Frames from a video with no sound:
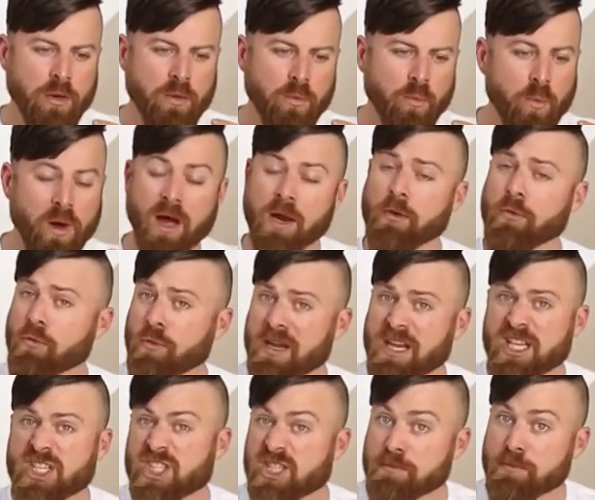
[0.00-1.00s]
wanna
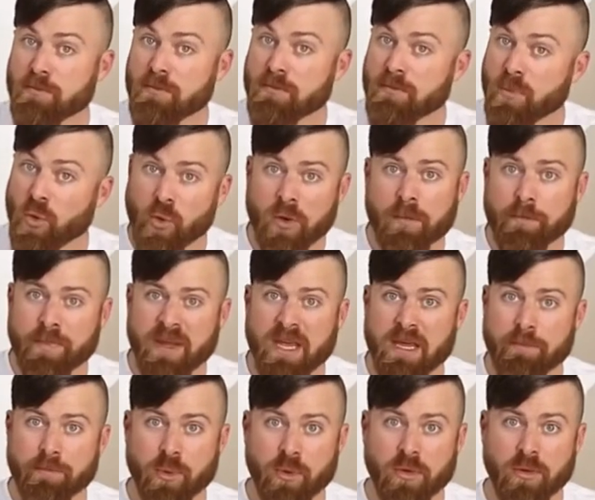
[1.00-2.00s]
reach more
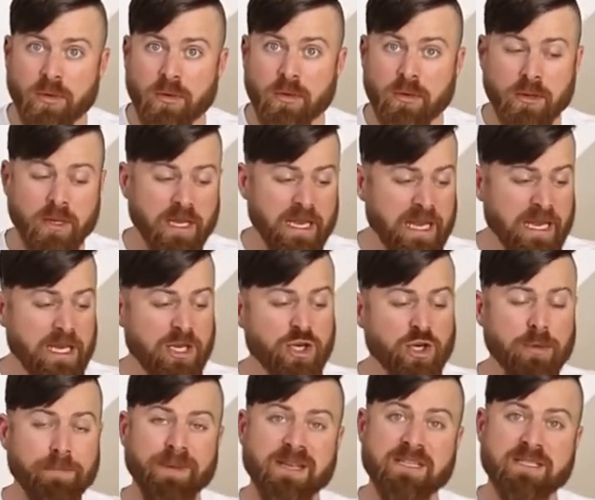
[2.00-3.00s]
people in
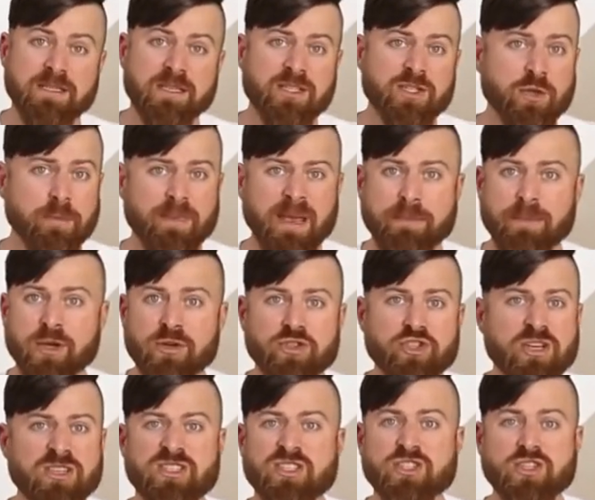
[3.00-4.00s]
your business, or maybe you're
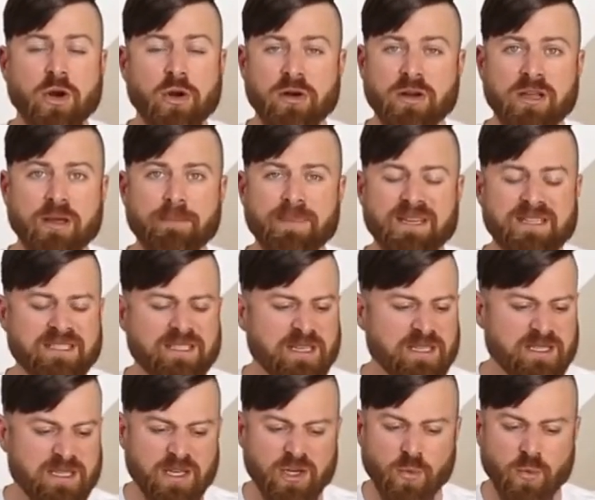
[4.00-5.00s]
just starting a
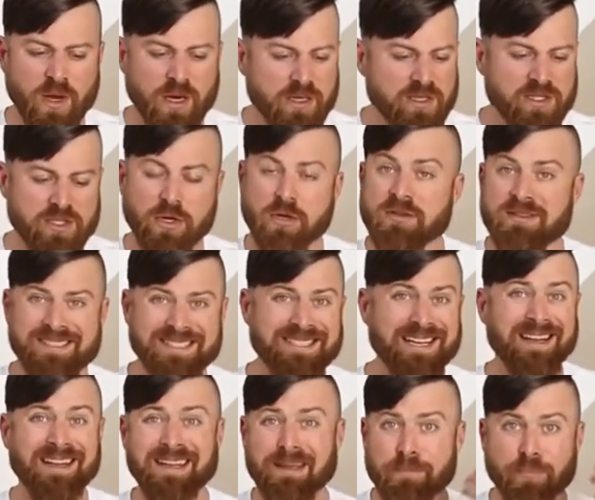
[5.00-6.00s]
business and you wanna start
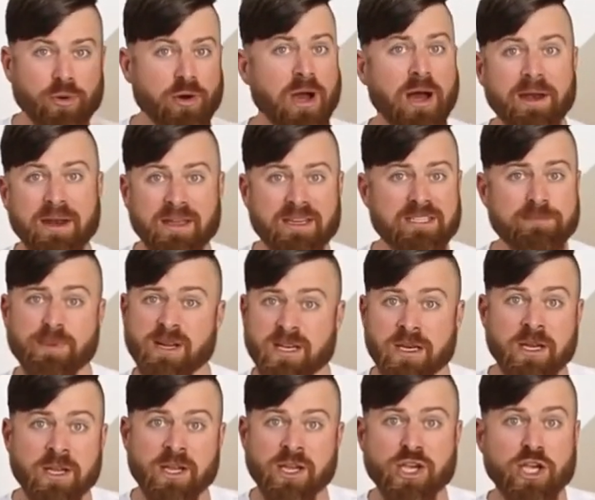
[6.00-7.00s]
selling products, but
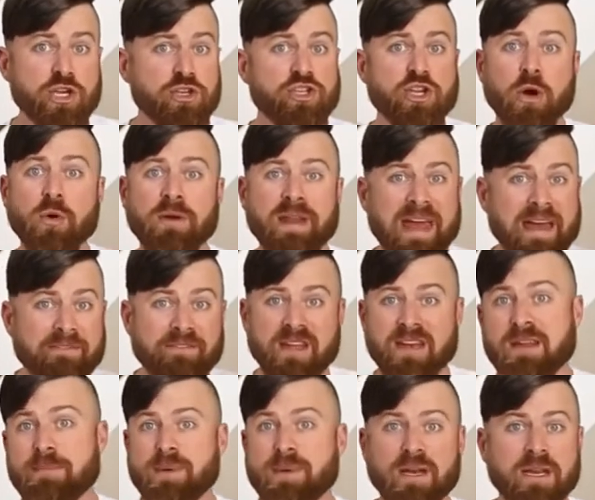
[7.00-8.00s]
you don't have
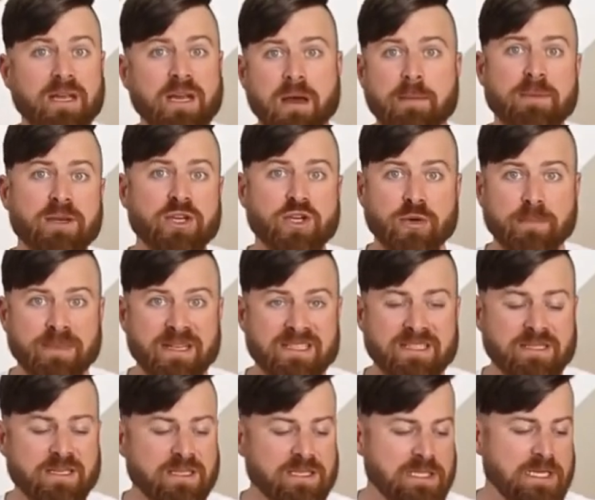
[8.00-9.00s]
anybody come into your
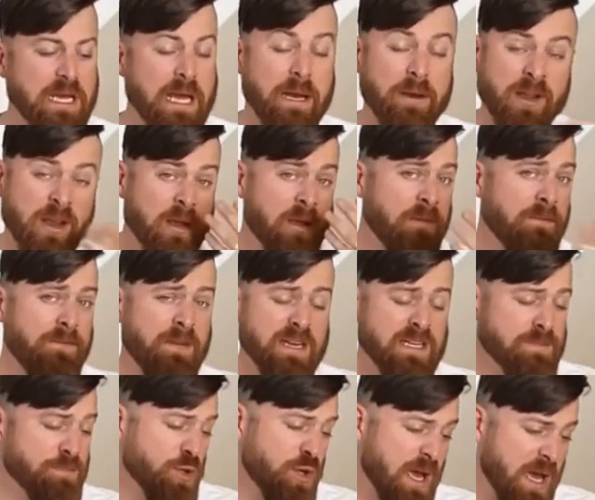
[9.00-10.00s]
business yet.
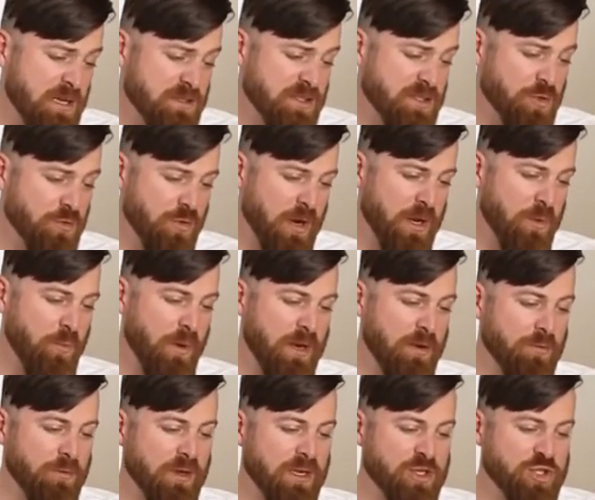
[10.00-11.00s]
Facebook ads is a great way to
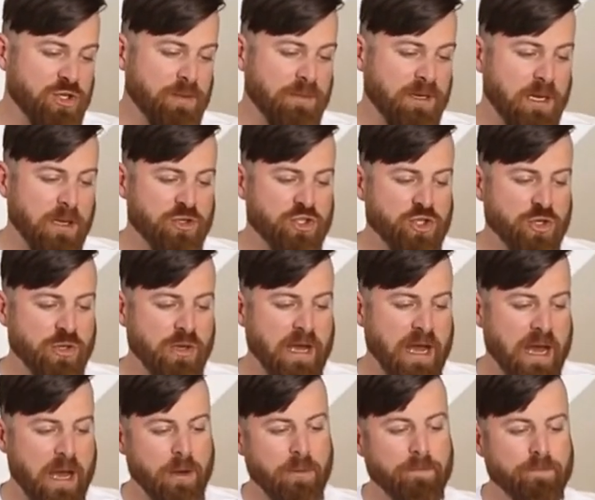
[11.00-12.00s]
reach them, and I'll show you
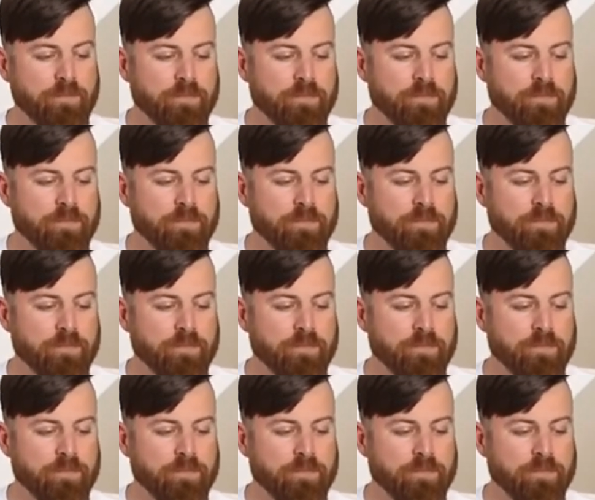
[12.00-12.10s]
how.